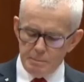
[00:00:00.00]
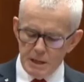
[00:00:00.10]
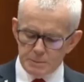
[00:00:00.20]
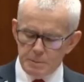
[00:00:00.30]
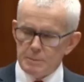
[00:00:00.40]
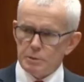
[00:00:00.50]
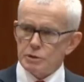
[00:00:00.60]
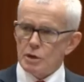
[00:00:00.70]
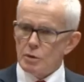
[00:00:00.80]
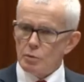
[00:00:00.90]
meets people's
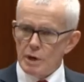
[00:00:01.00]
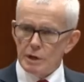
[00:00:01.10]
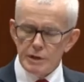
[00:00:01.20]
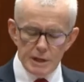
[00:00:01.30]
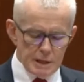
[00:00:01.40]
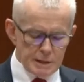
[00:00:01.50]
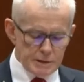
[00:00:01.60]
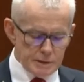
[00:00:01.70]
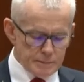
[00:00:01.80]
real needs.